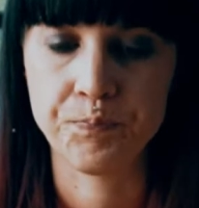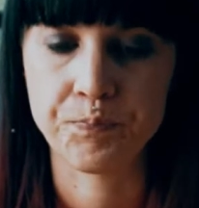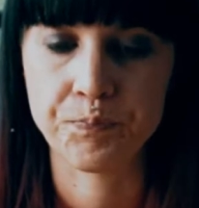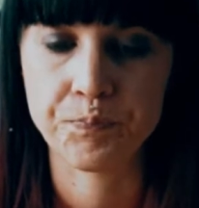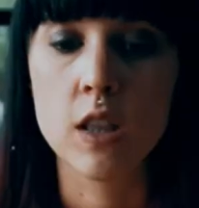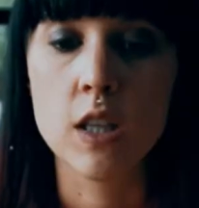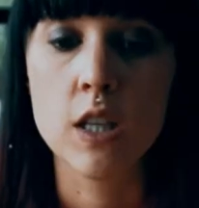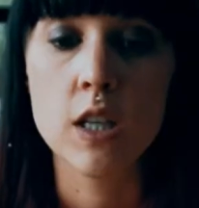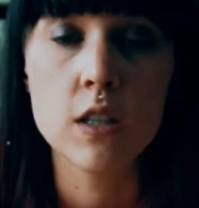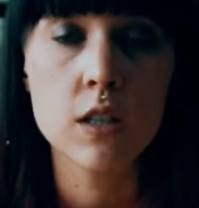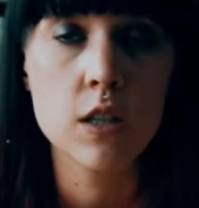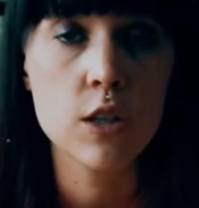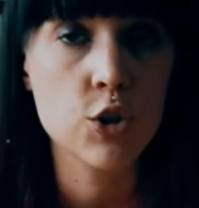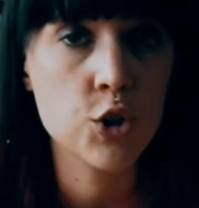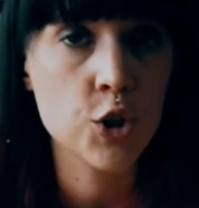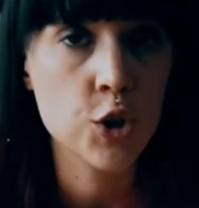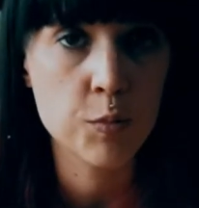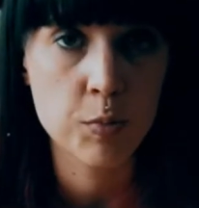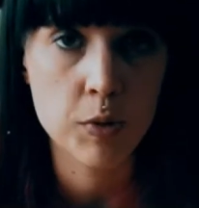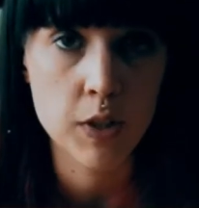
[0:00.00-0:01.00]
This is
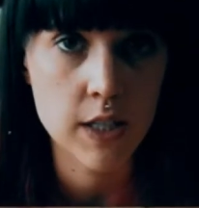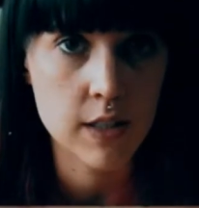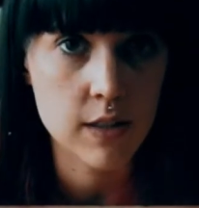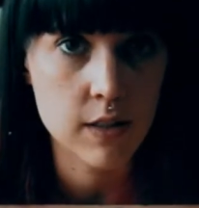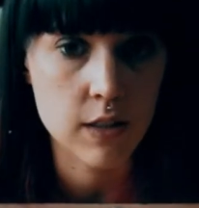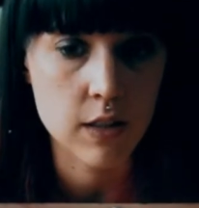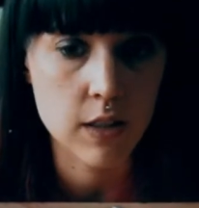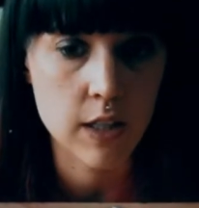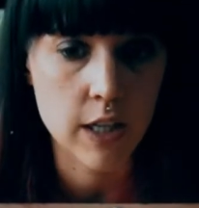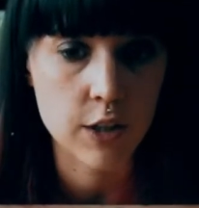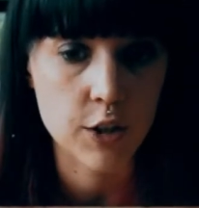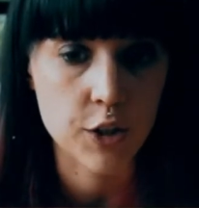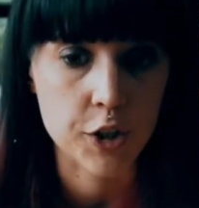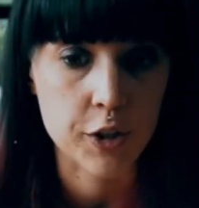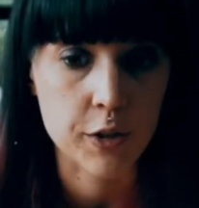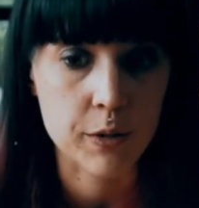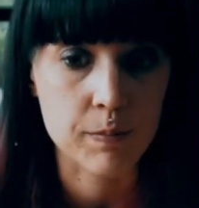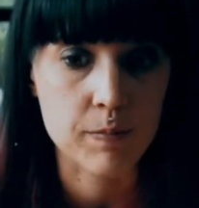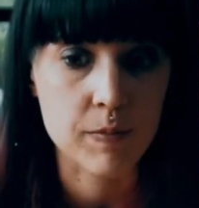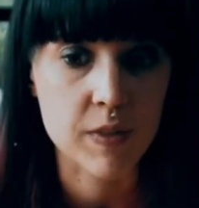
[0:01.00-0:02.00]
no place to
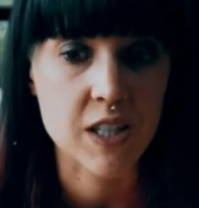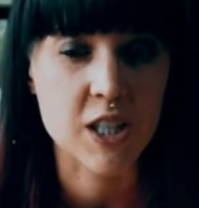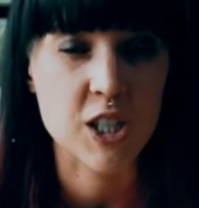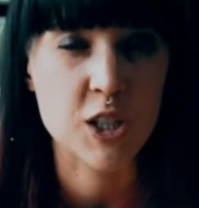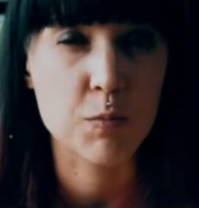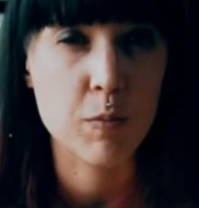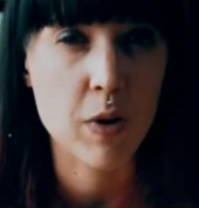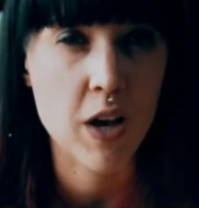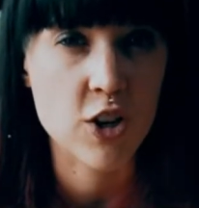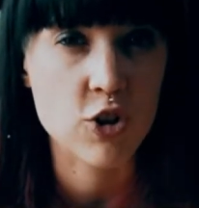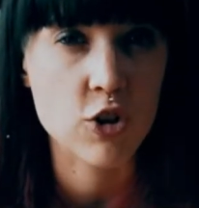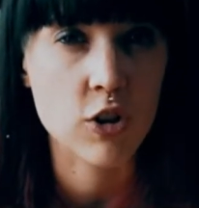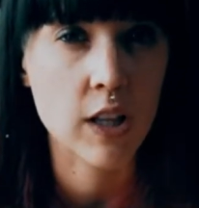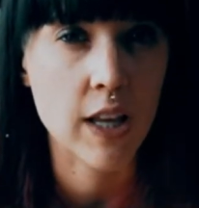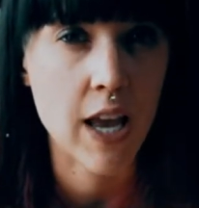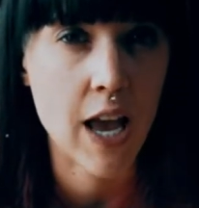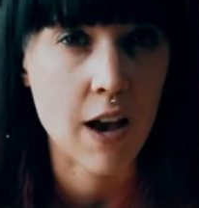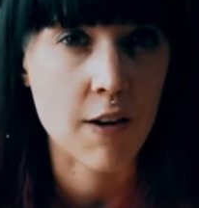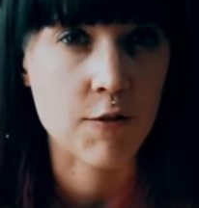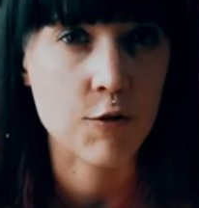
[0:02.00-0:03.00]
linger, especially
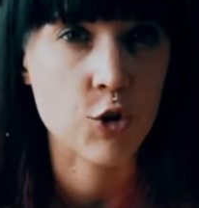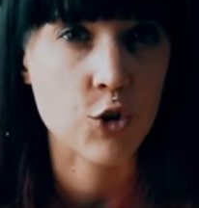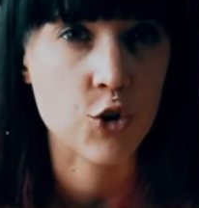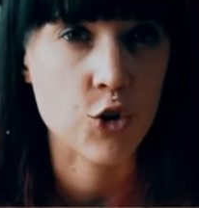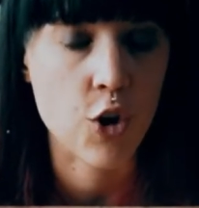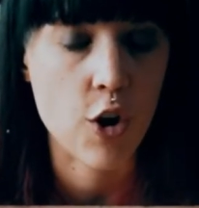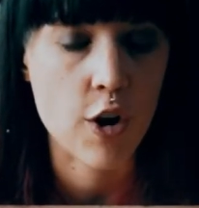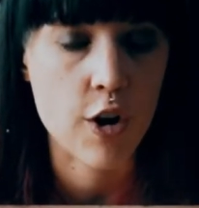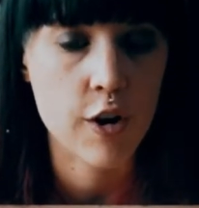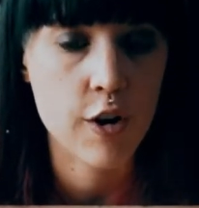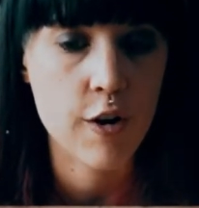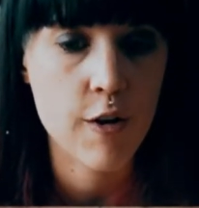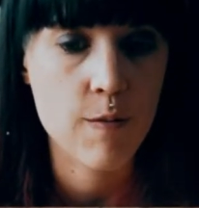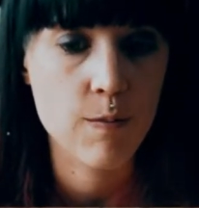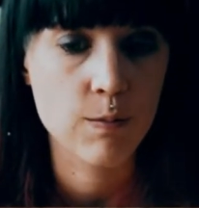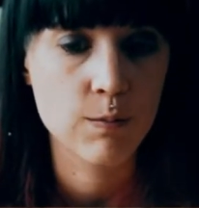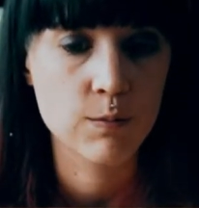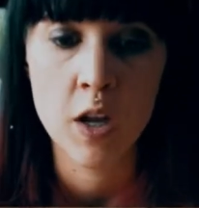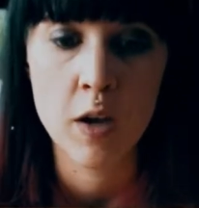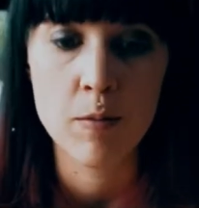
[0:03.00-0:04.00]
after dark.
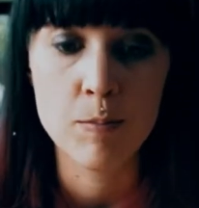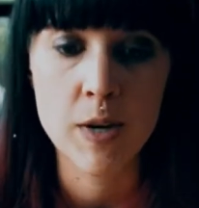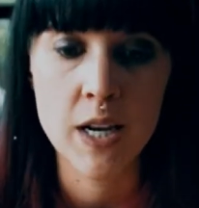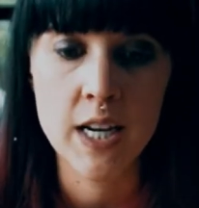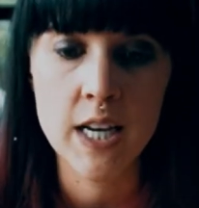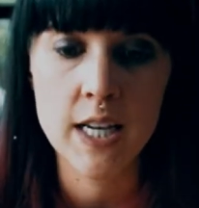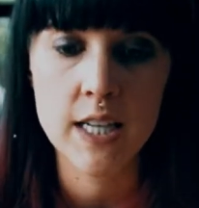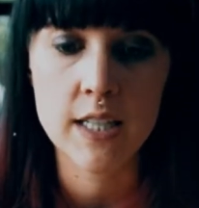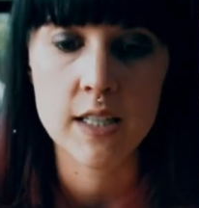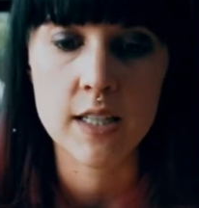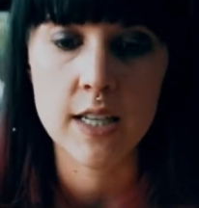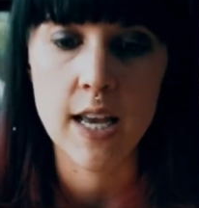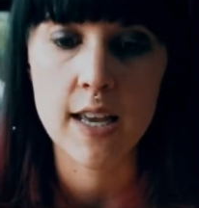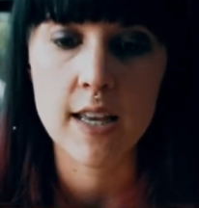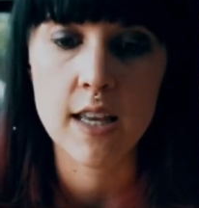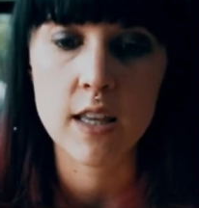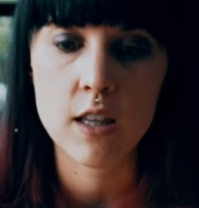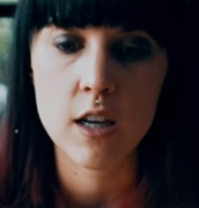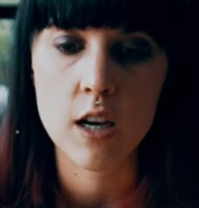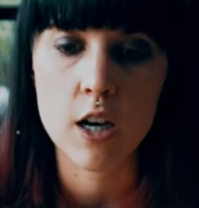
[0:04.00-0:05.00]
Mina is
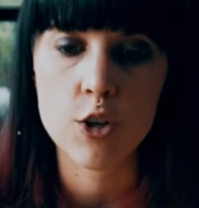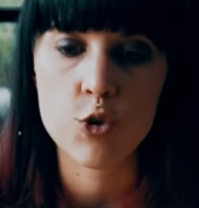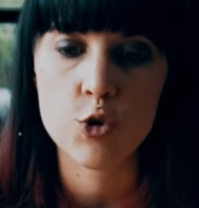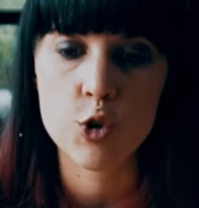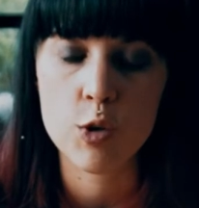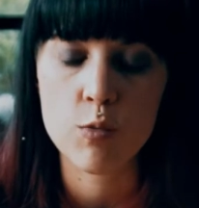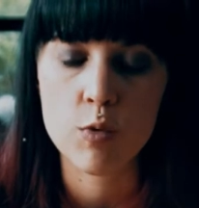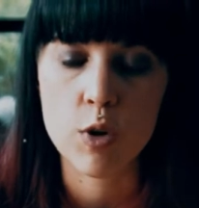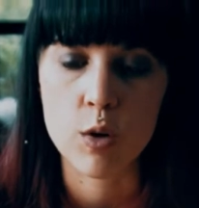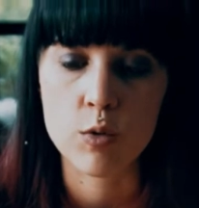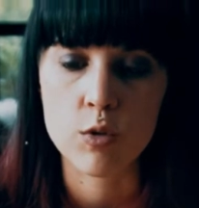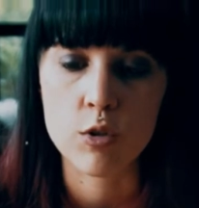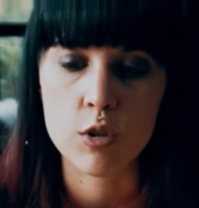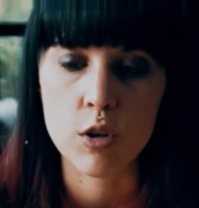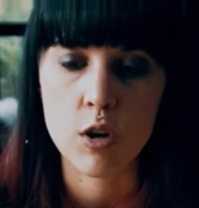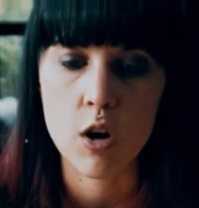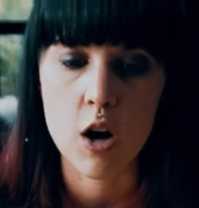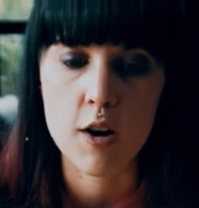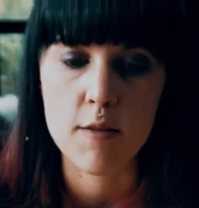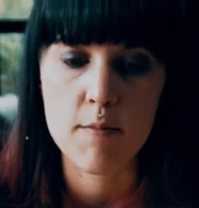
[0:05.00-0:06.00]
taking the country roads to
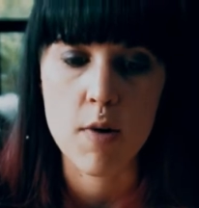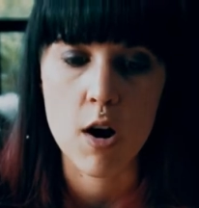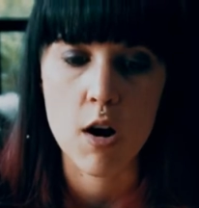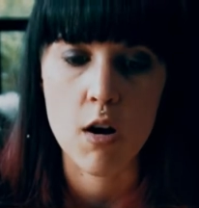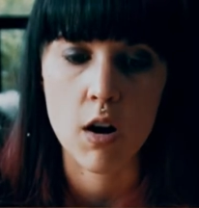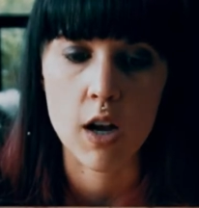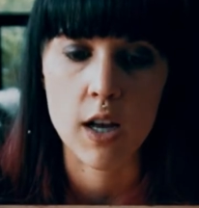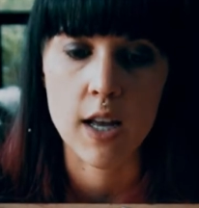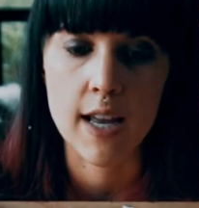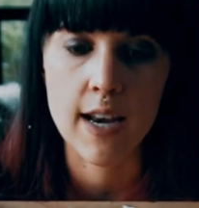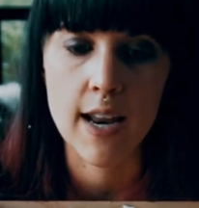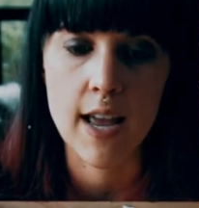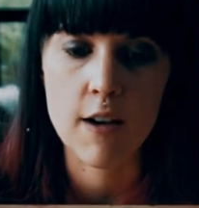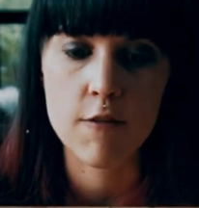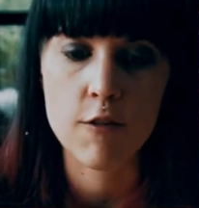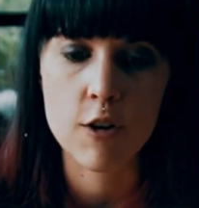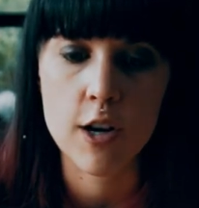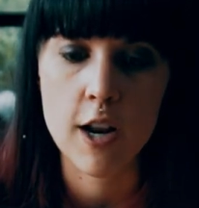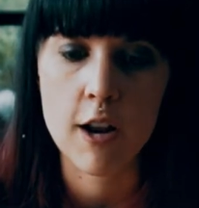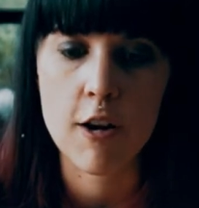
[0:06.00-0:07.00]
Connemara, an
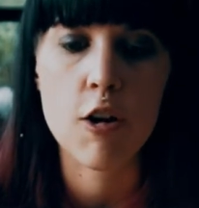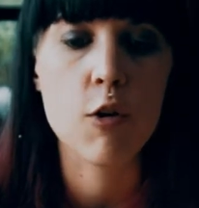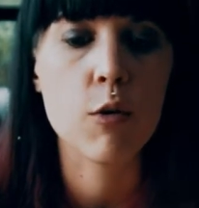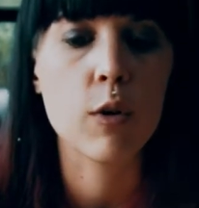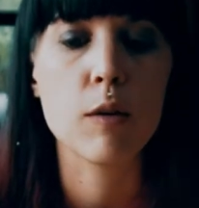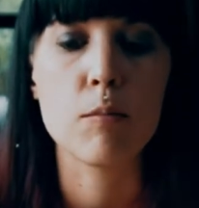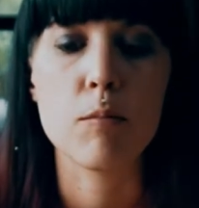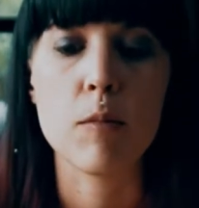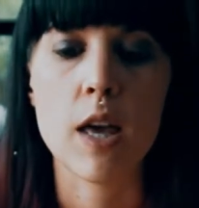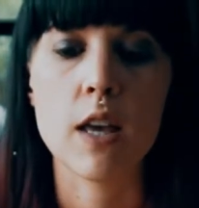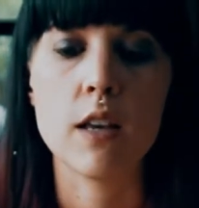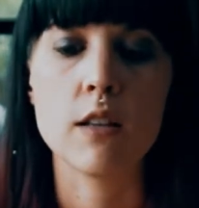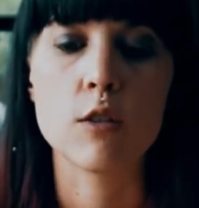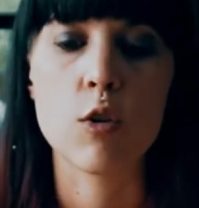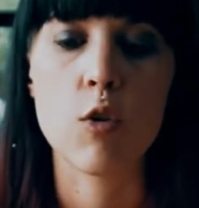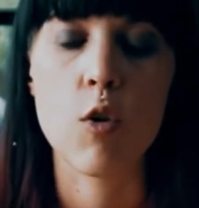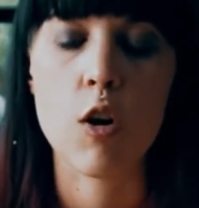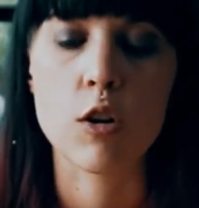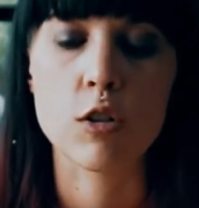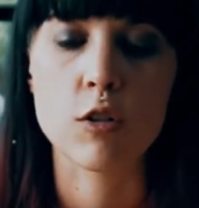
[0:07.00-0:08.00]
ever-narrowing maze
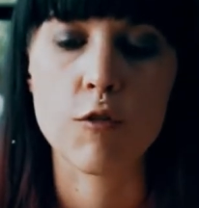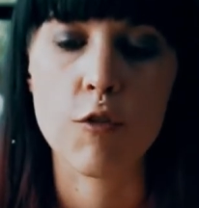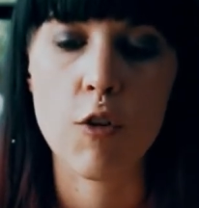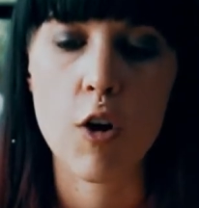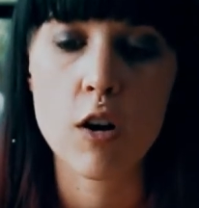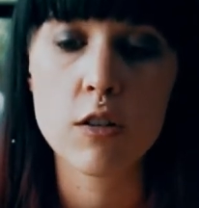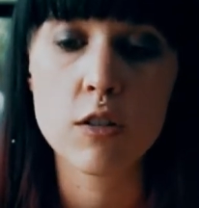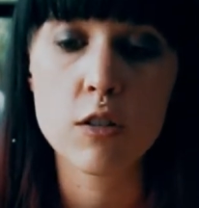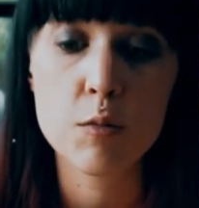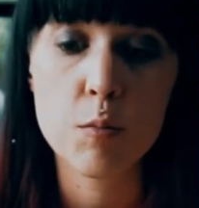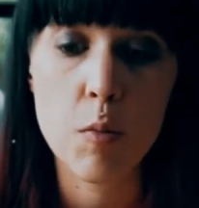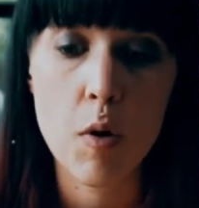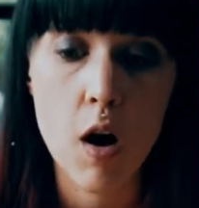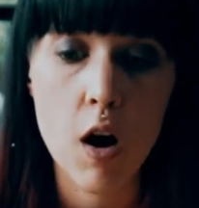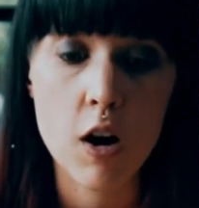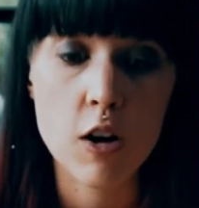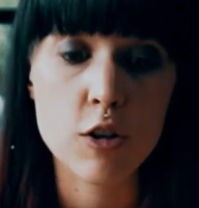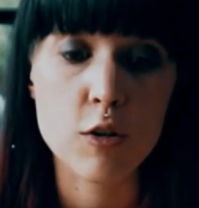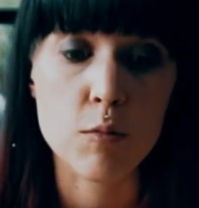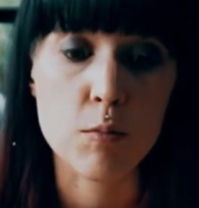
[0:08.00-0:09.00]
across
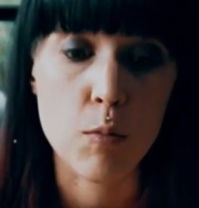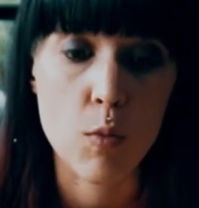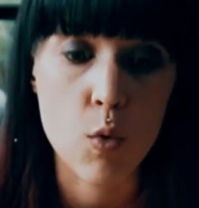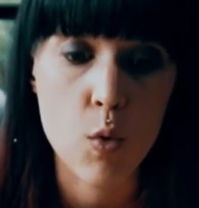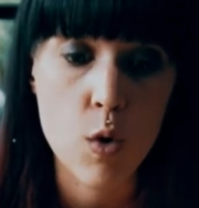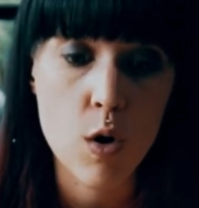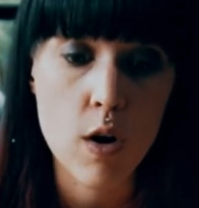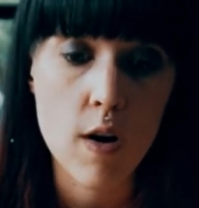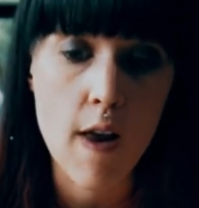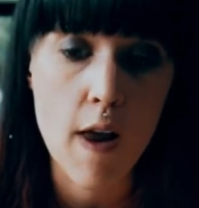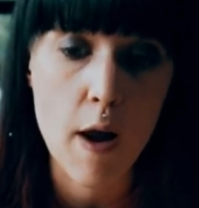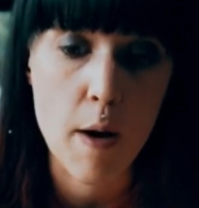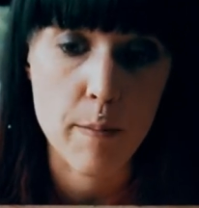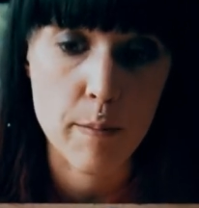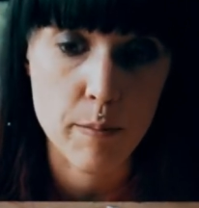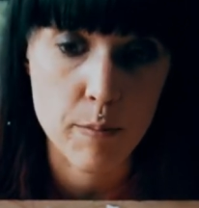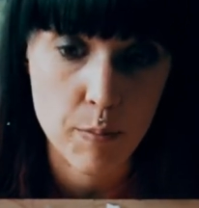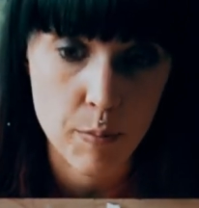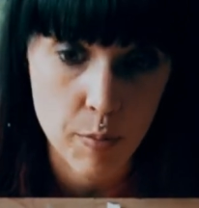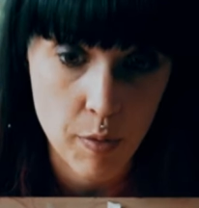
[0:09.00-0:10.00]
frost-pocked moor and
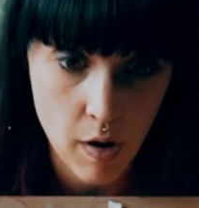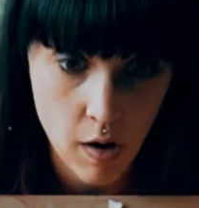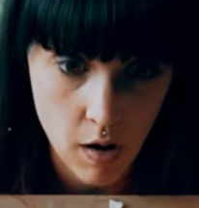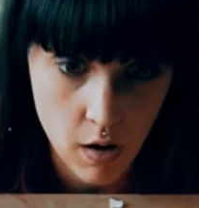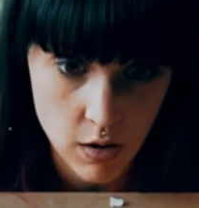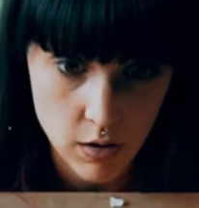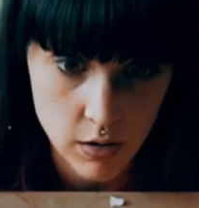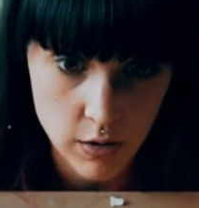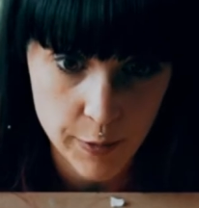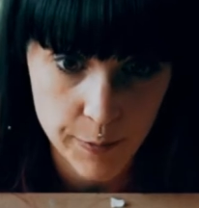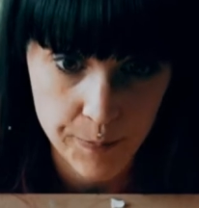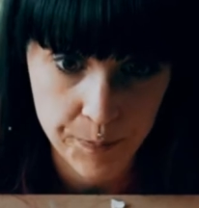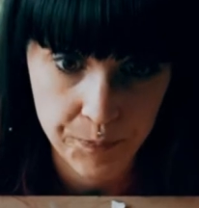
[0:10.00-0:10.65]
bog.